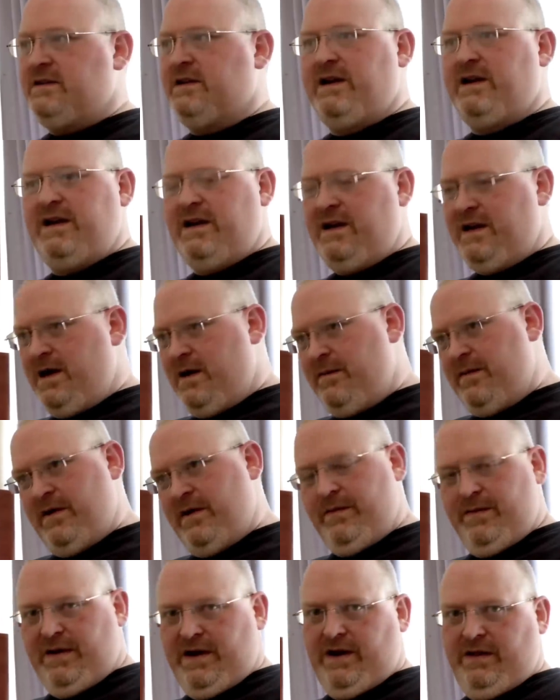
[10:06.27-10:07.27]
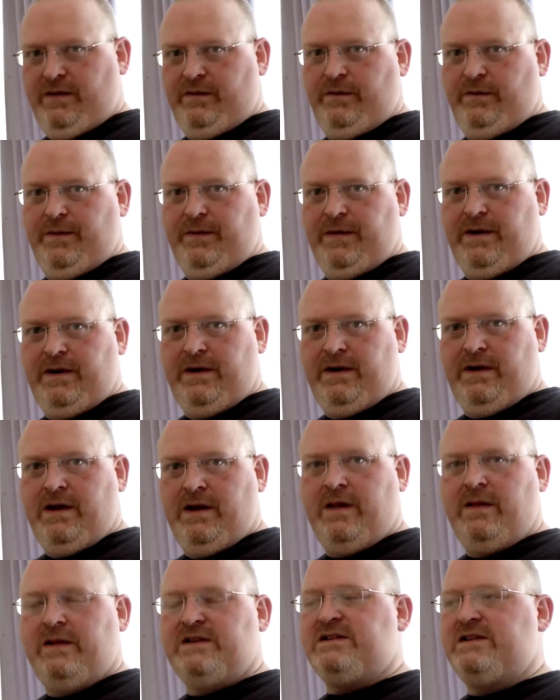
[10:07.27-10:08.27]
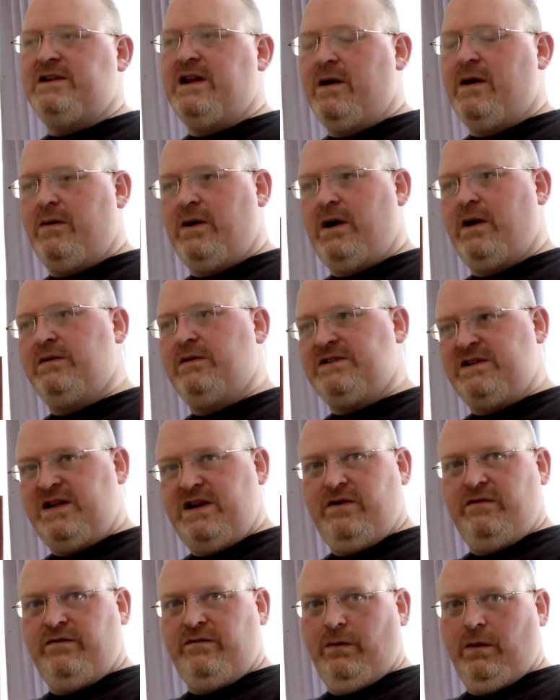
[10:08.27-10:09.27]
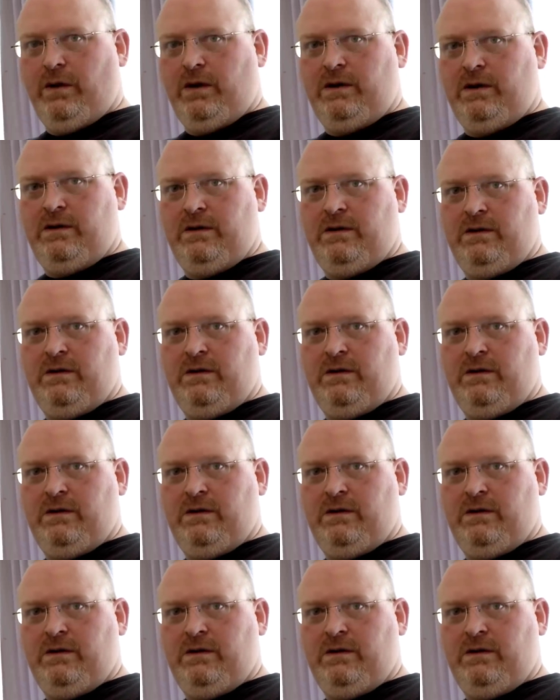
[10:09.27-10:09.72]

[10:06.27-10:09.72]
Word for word: I said, I didn't come here to meet other women. That's not what I was here for.